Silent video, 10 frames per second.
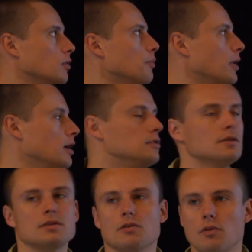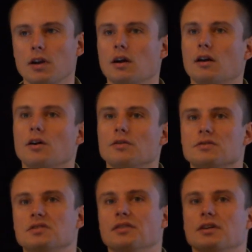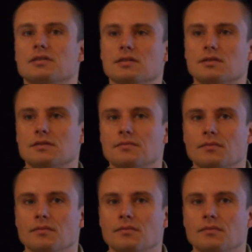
web pages are running on all those devices,